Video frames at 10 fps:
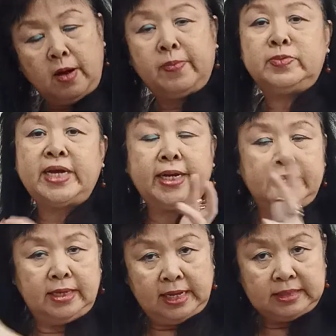
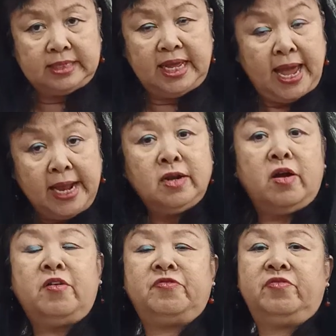object, as the
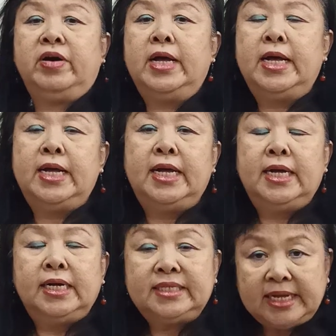end of
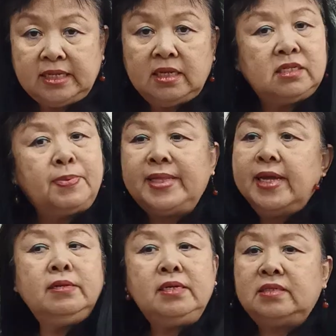a sentence, but
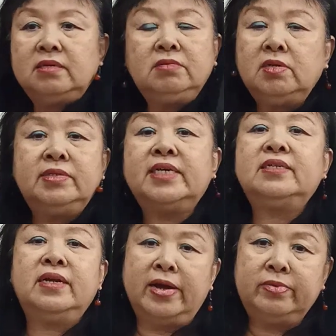then it's still used as
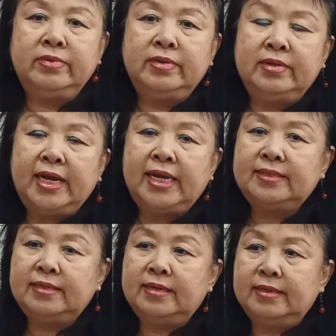a noun,
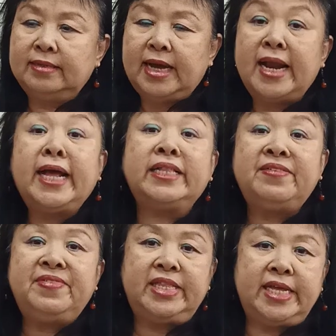as an
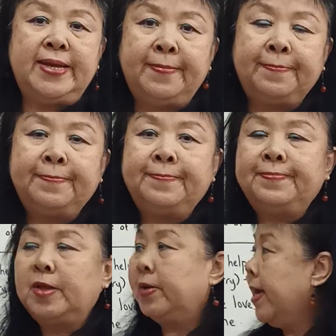activity.
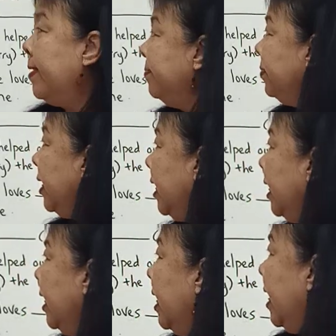Okay,
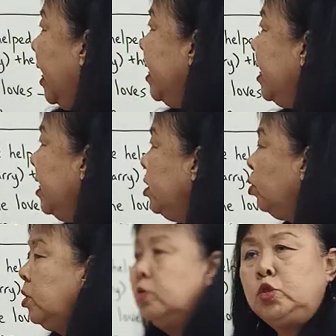and then you
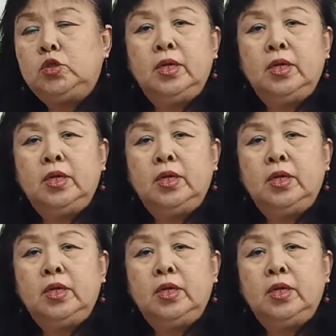use